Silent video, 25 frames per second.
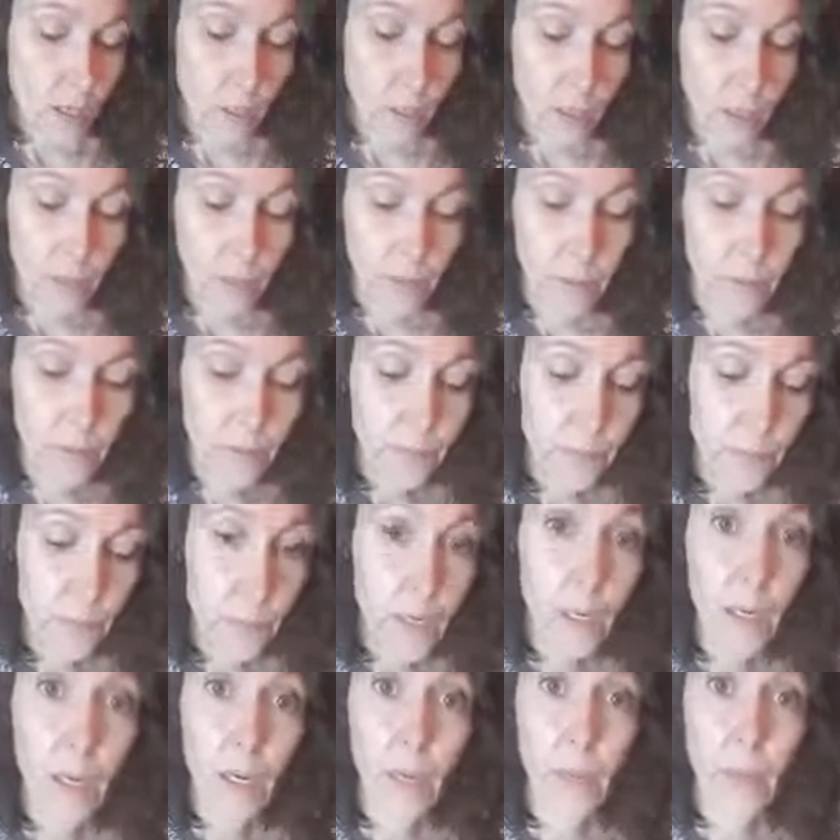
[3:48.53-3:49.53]

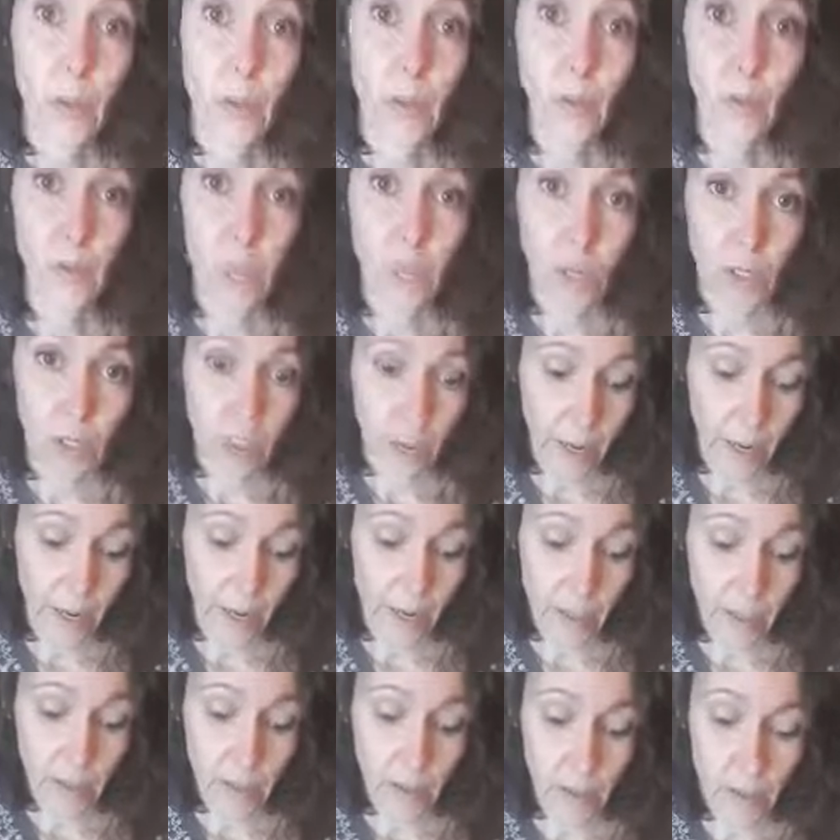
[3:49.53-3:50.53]
I'm also going to
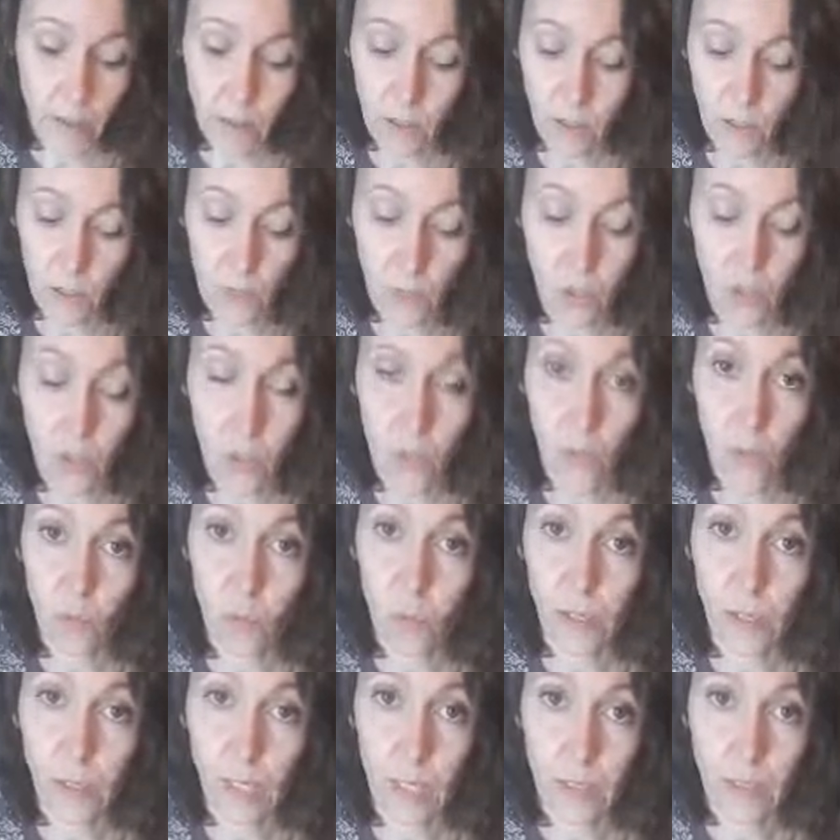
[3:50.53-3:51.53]
add in some just
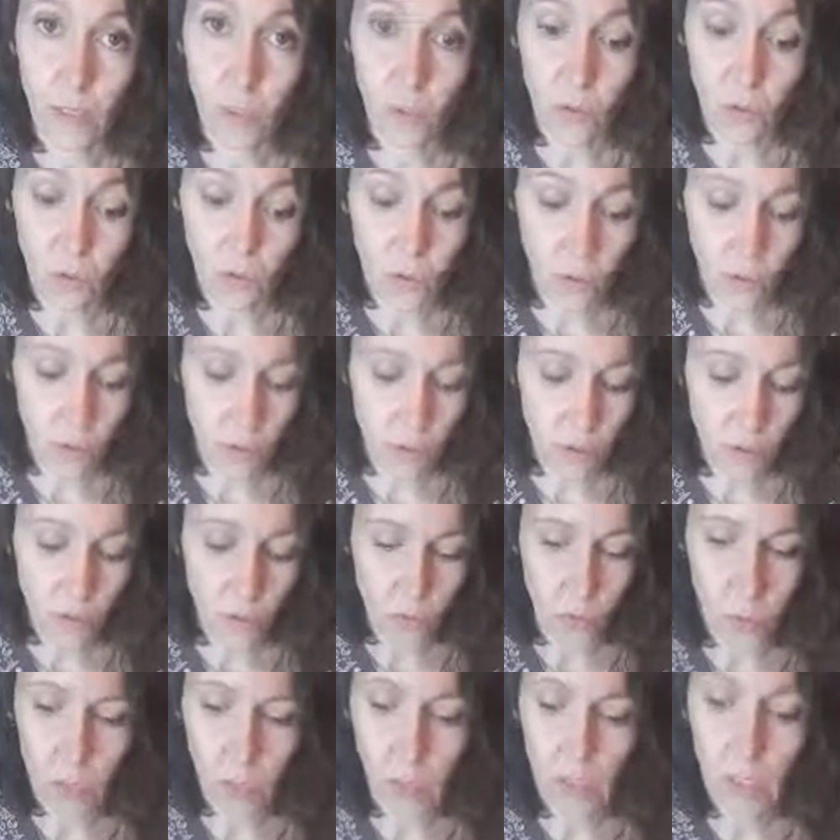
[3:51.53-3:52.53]
red lentils.
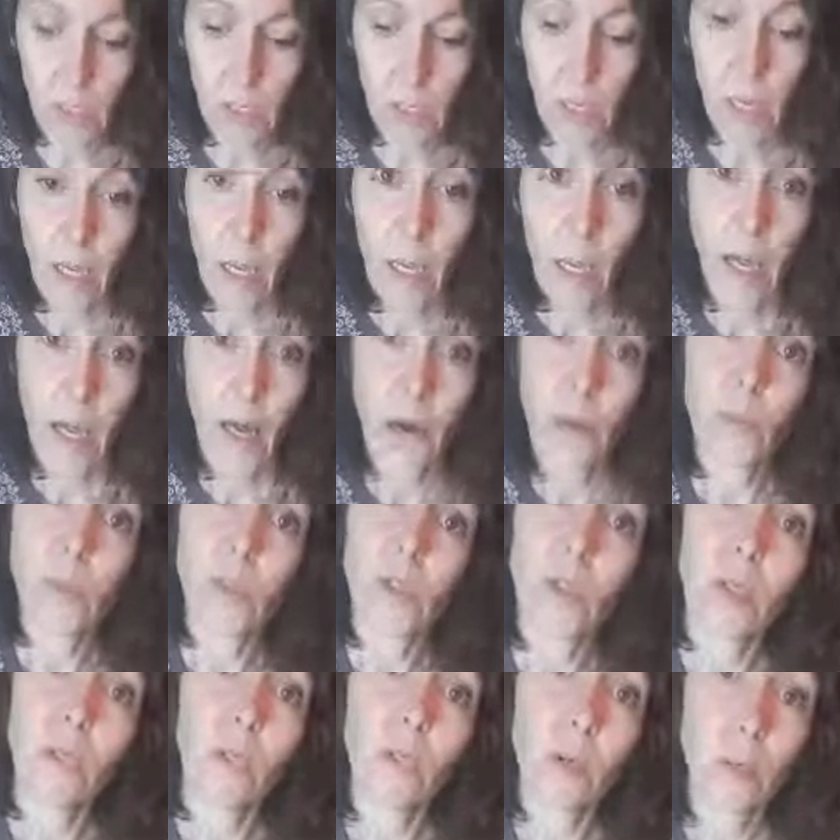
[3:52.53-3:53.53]
So this
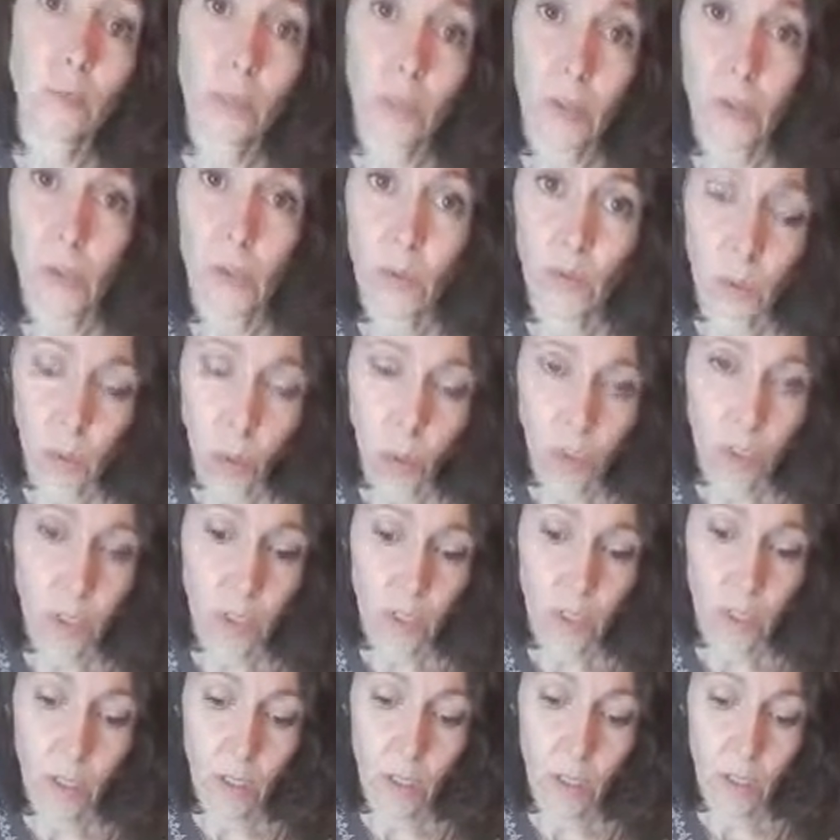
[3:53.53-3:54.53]
helps to bump up the
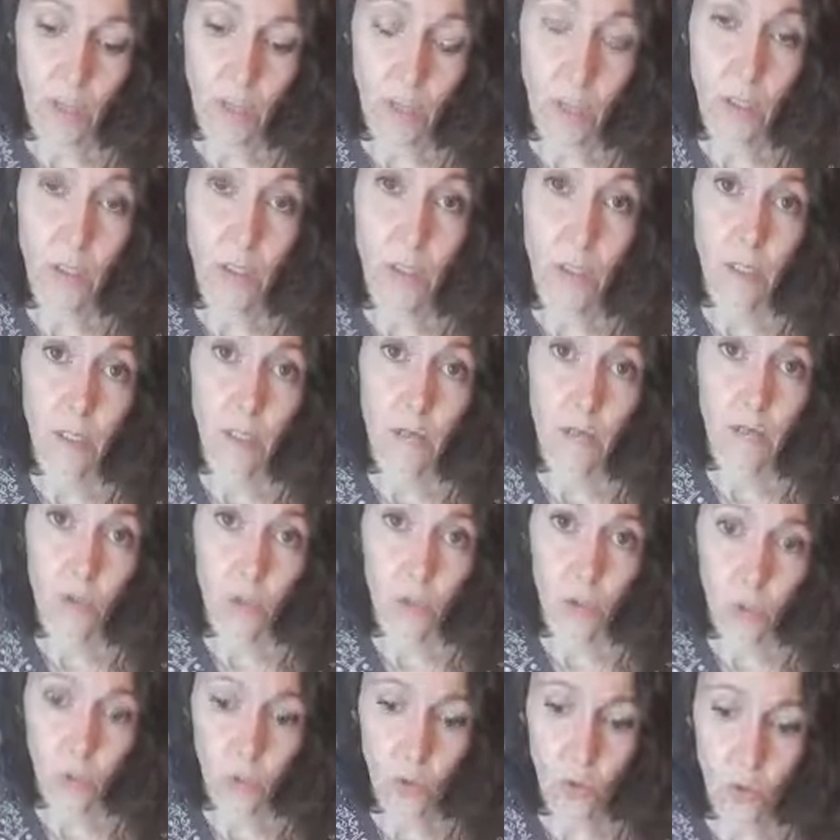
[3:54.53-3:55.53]
protein content of
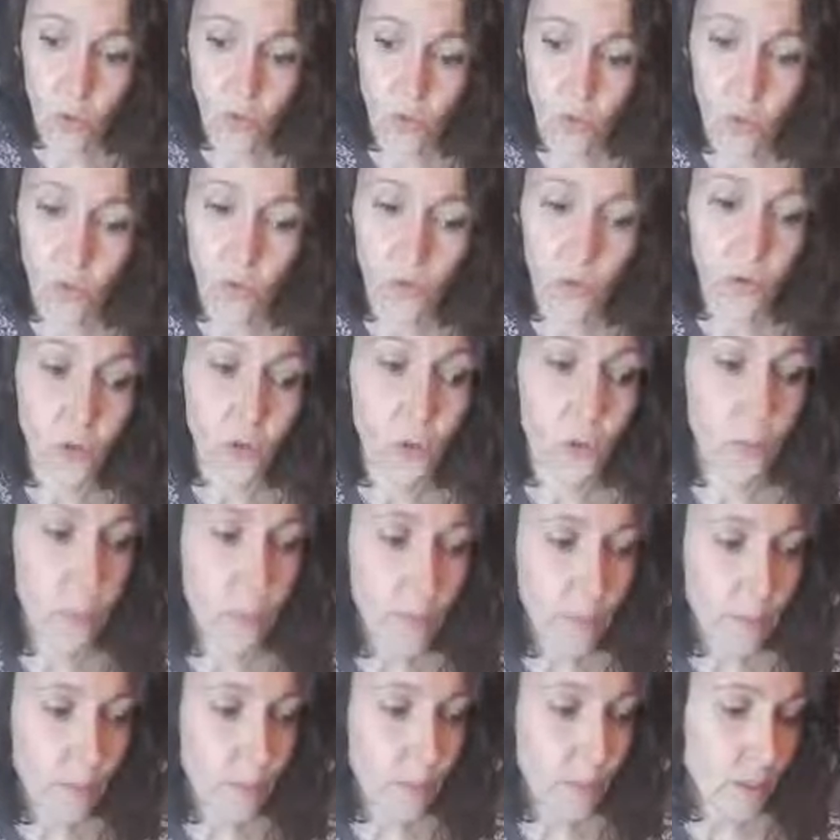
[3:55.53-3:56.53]
the soup. So if you're
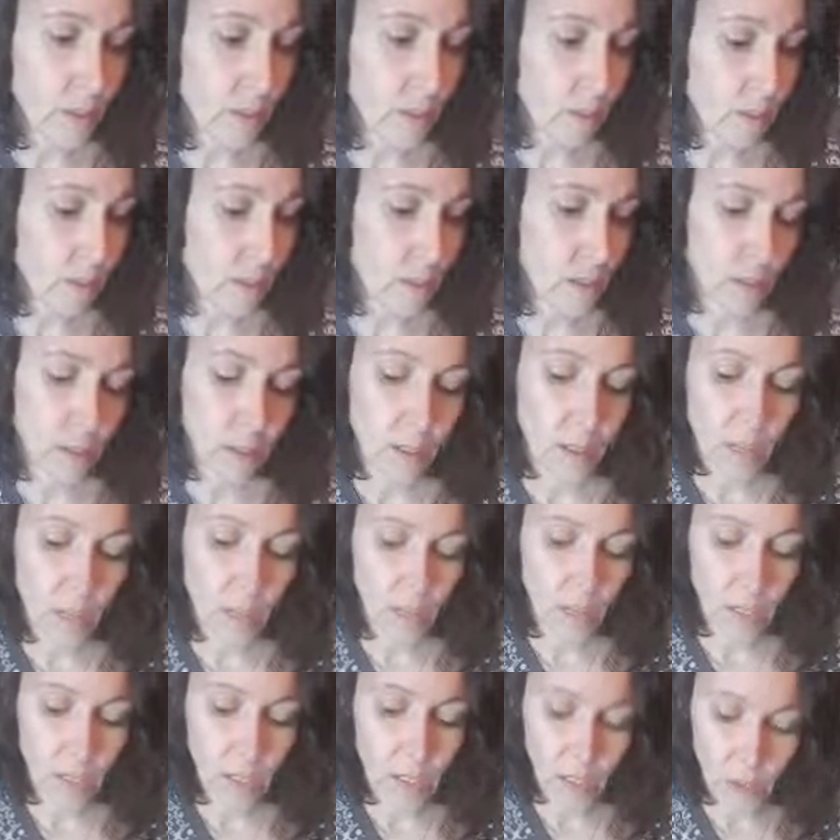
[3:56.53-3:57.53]
a plant-based
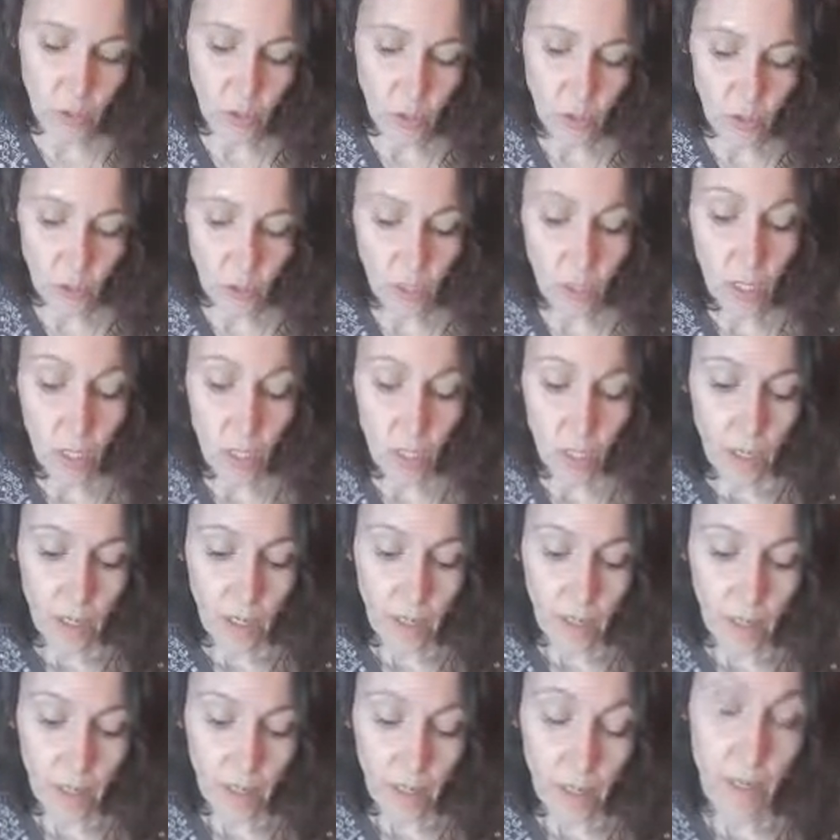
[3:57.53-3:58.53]
eater
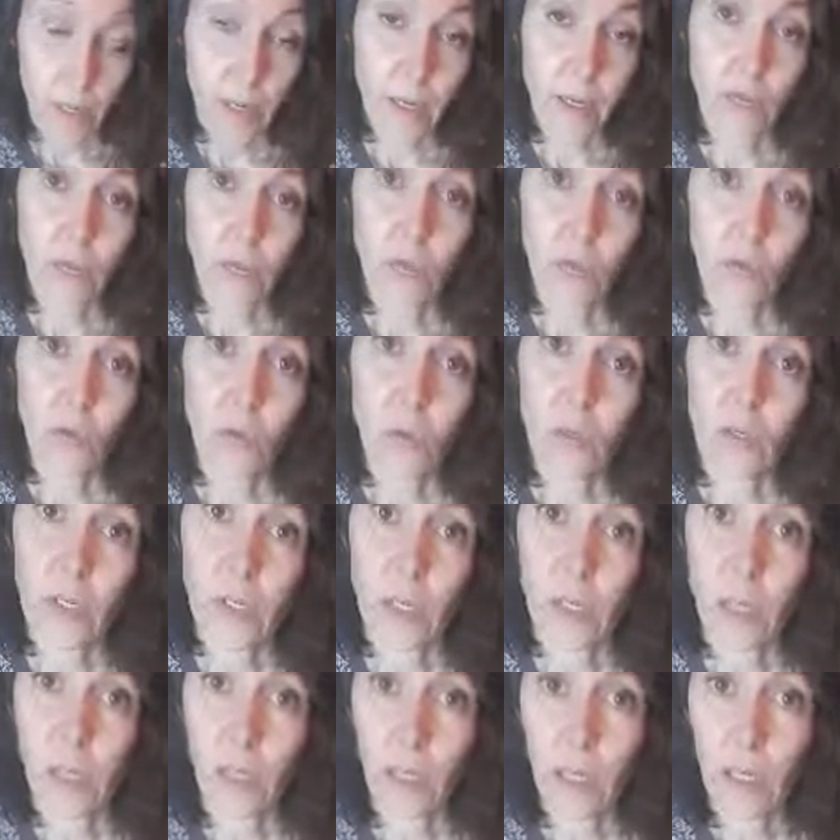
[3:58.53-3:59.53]
and you're
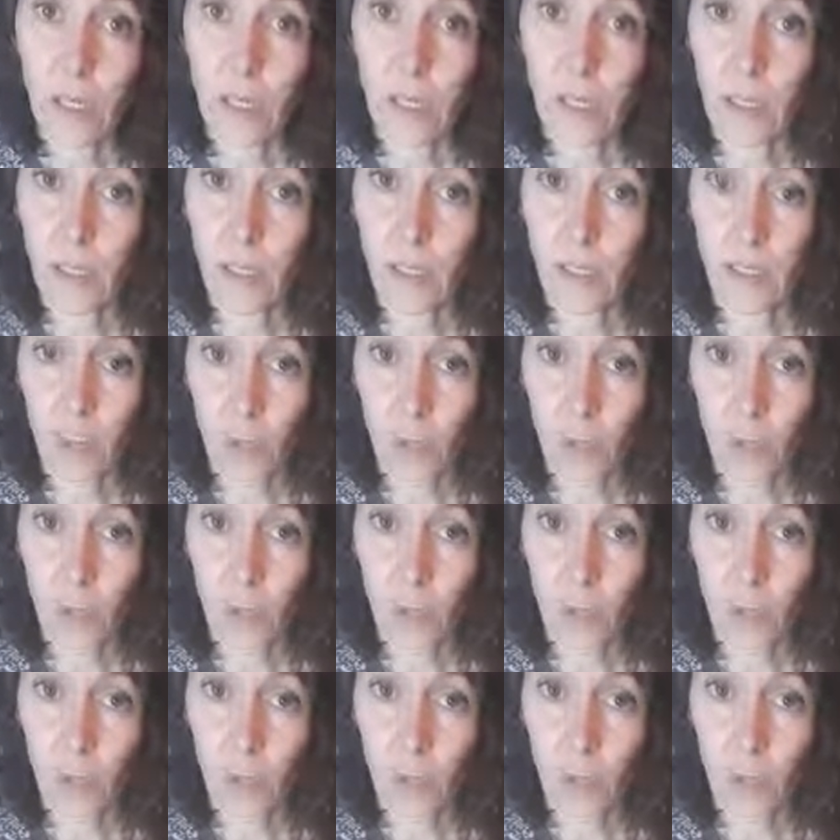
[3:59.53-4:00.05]
looking at getting